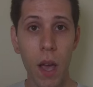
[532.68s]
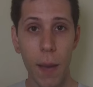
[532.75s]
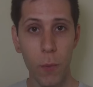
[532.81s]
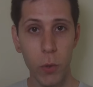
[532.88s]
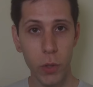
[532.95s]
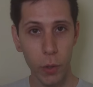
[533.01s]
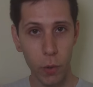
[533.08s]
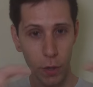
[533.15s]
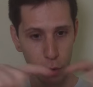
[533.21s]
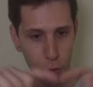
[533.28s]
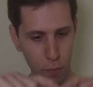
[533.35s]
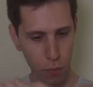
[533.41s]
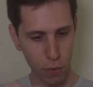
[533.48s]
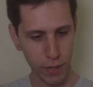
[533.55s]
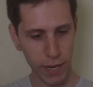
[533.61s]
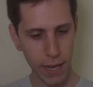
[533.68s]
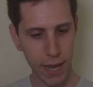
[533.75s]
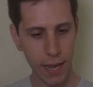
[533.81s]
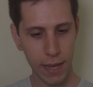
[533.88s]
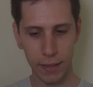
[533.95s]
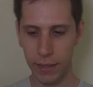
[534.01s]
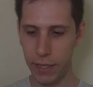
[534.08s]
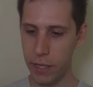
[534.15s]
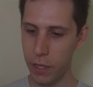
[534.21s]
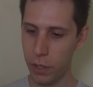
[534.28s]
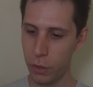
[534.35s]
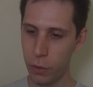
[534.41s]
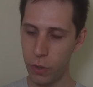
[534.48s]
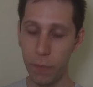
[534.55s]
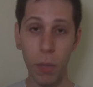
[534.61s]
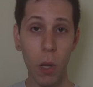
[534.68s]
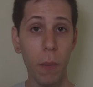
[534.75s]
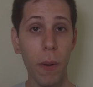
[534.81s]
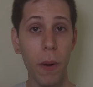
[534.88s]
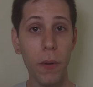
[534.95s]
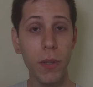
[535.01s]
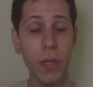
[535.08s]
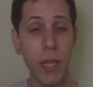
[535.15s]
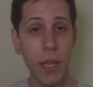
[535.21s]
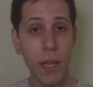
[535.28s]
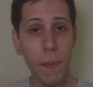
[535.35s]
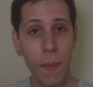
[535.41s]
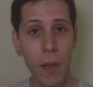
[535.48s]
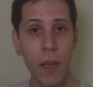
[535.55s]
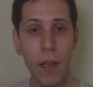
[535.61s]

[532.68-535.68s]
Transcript: I'm also going to put a link to the blog post here